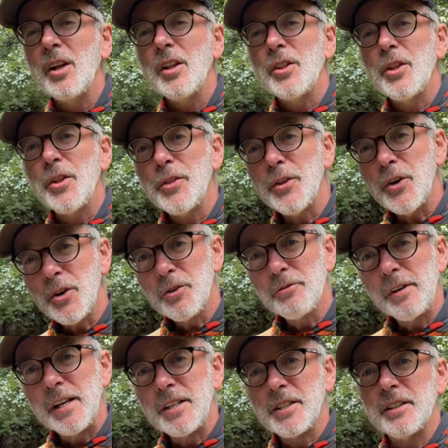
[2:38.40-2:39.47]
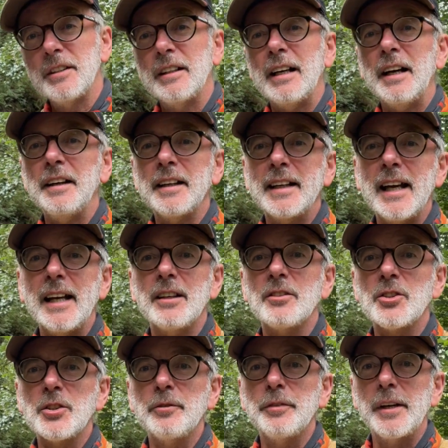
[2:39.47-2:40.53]
The third reason, and again,
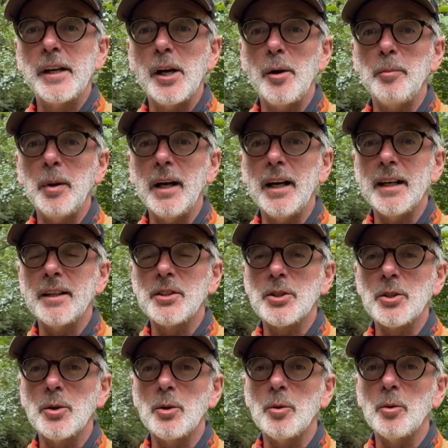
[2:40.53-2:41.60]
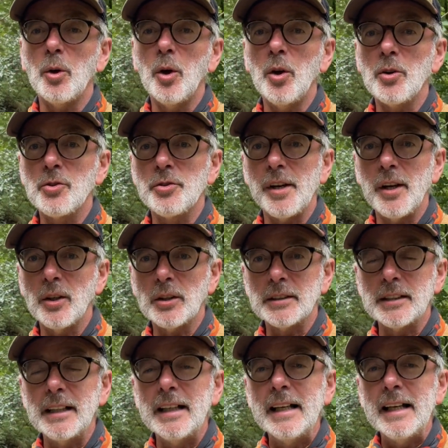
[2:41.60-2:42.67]
something I apply to all trails,
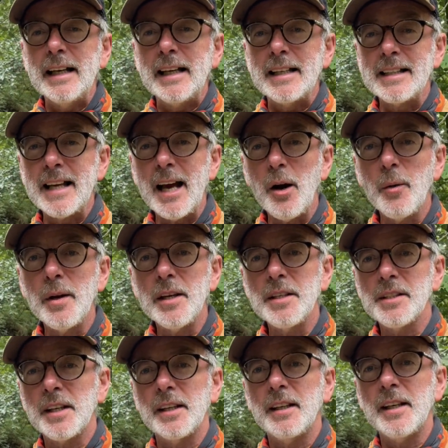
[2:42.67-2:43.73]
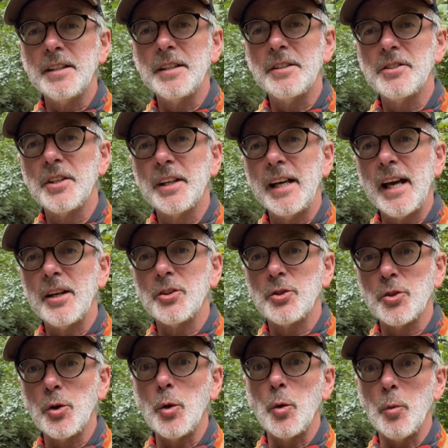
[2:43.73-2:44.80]
is how easy is it to get
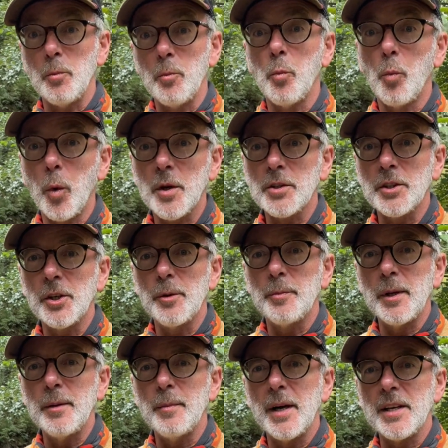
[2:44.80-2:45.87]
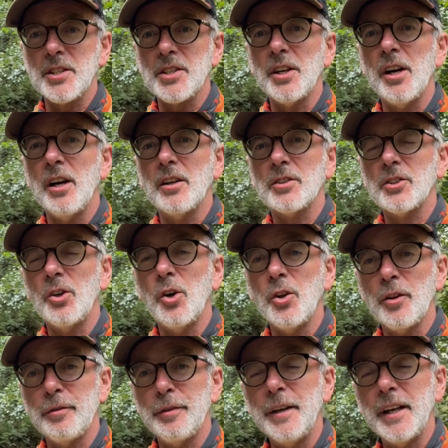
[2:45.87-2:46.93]
to what's going to be my start or
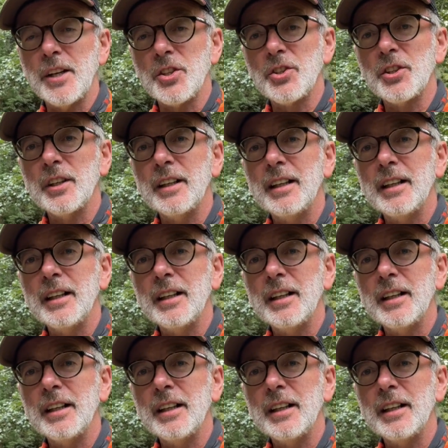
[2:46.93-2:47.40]
the finish.